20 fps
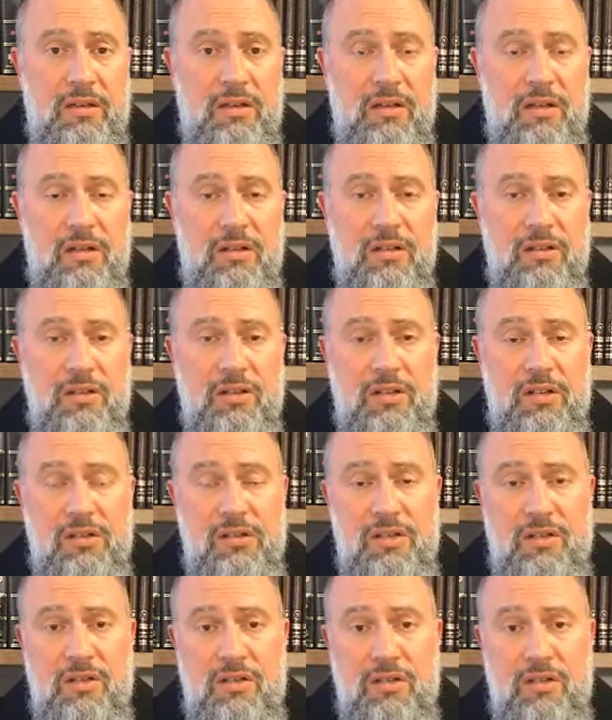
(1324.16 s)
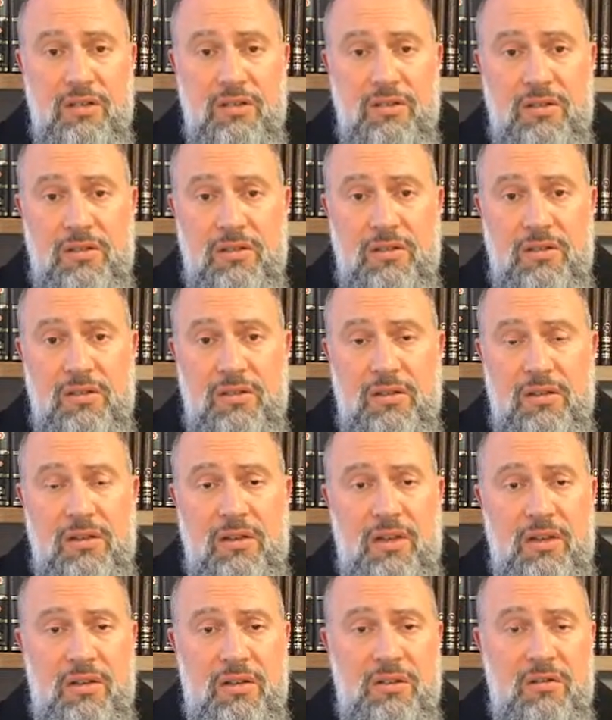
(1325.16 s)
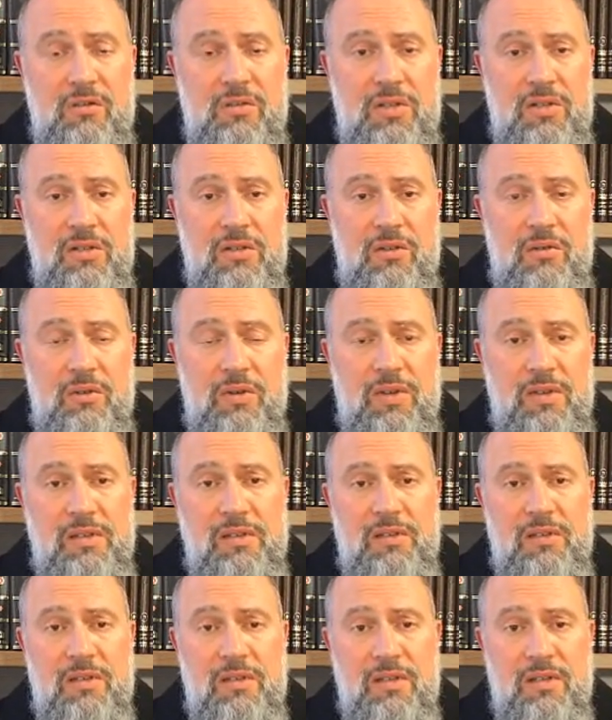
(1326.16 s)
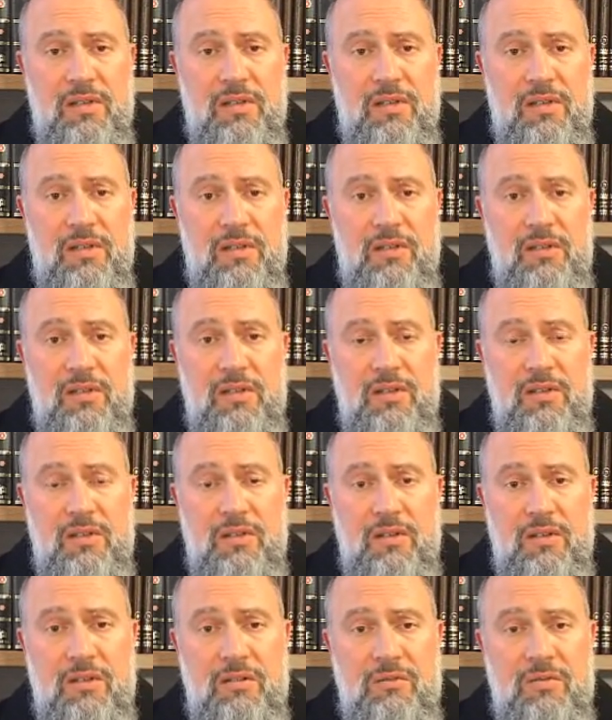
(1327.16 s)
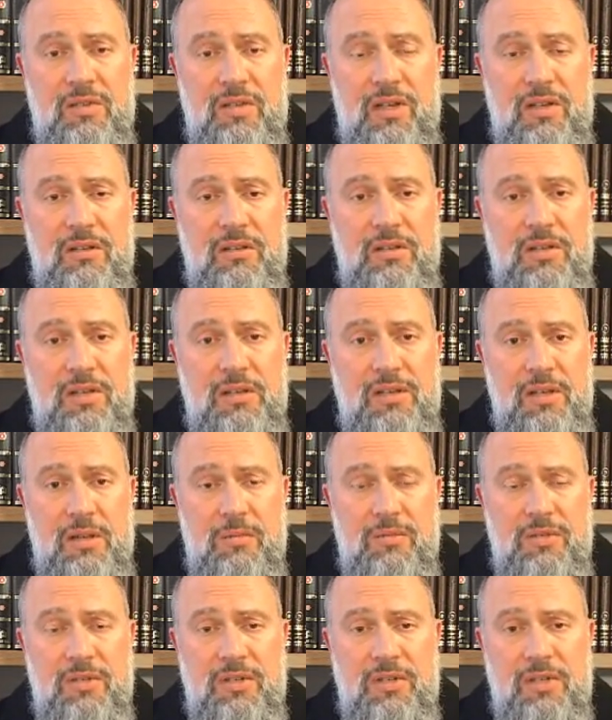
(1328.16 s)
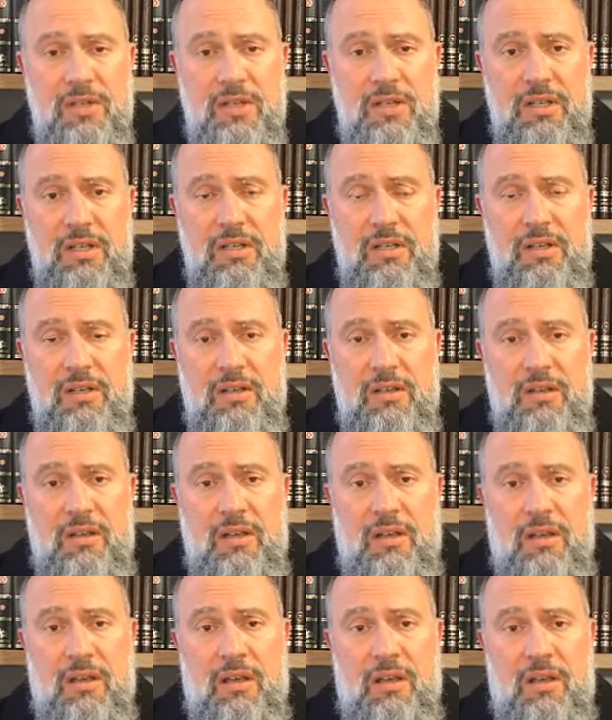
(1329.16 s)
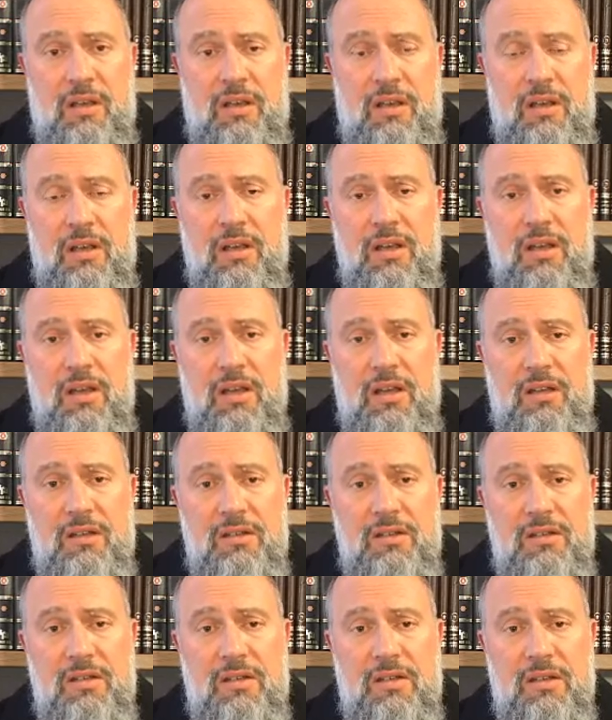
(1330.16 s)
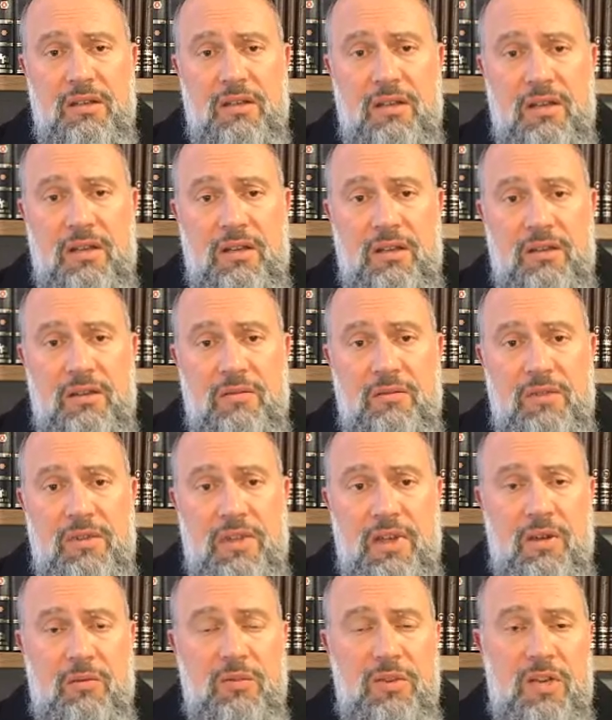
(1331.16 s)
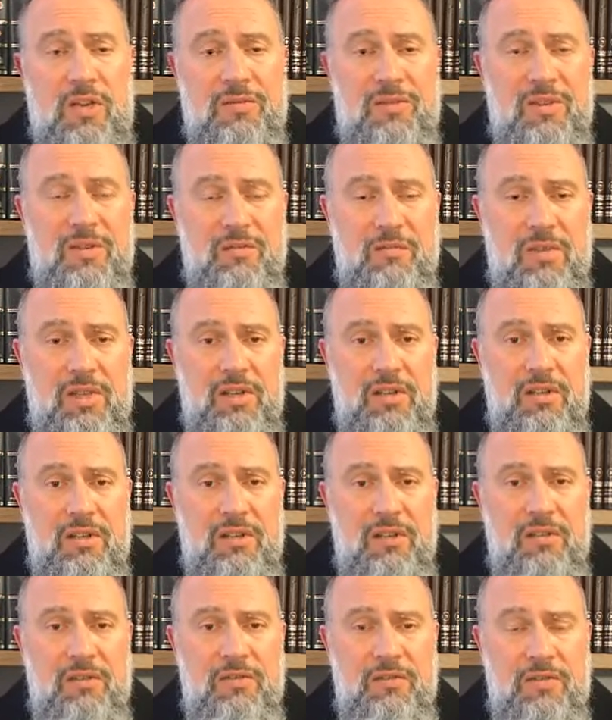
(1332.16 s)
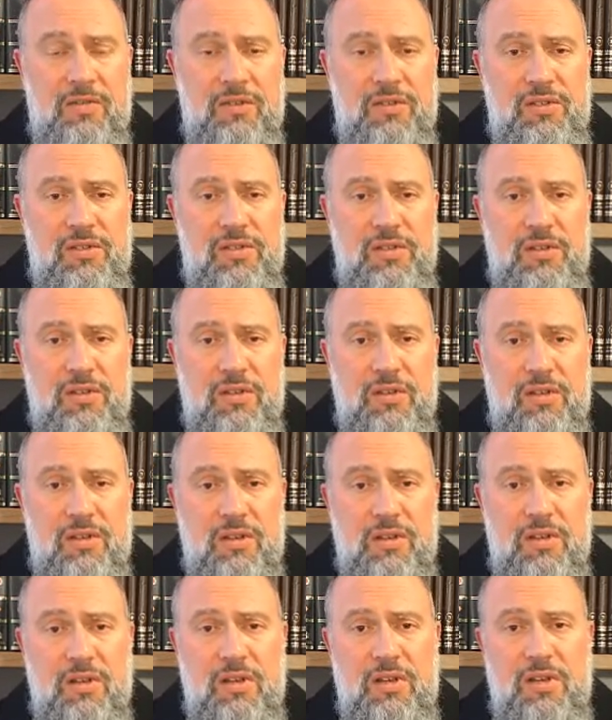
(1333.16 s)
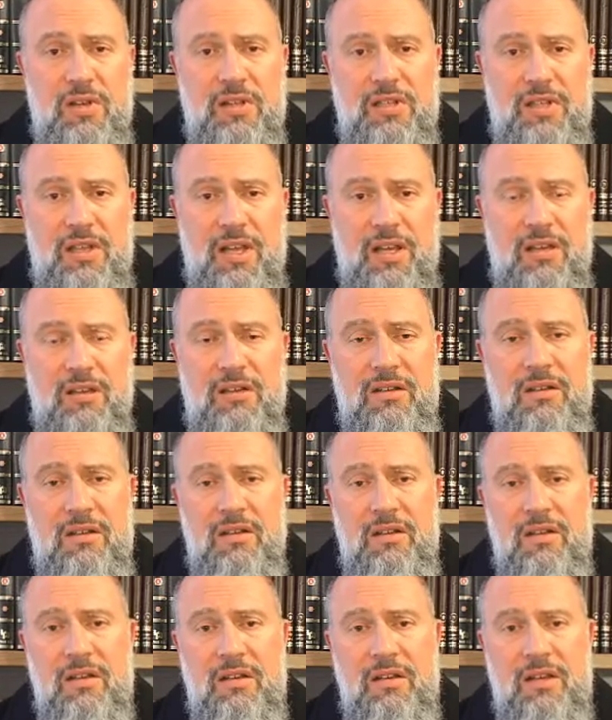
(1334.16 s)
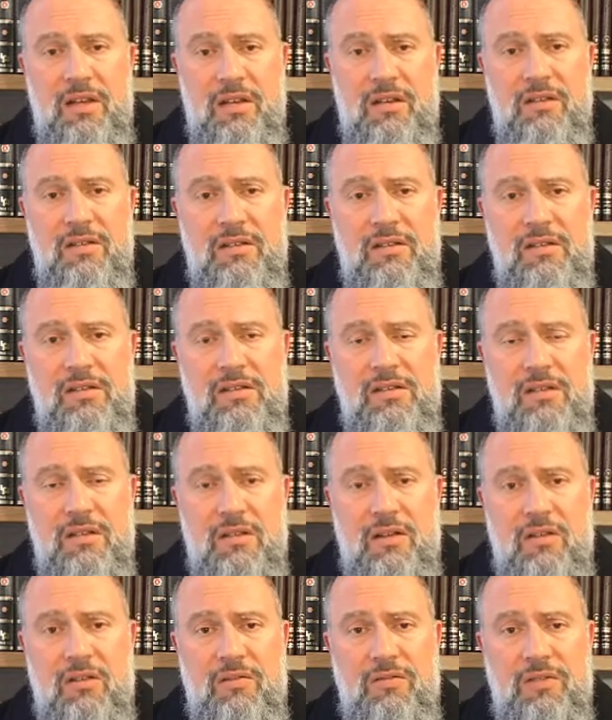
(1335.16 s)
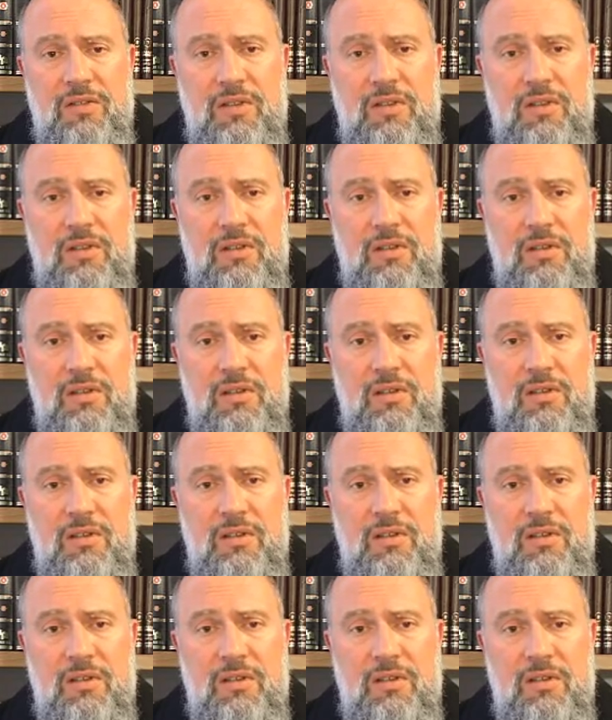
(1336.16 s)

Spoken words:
in English. It is a year, and it is always a year without exception. And with that, we have completed the first 10 letters of the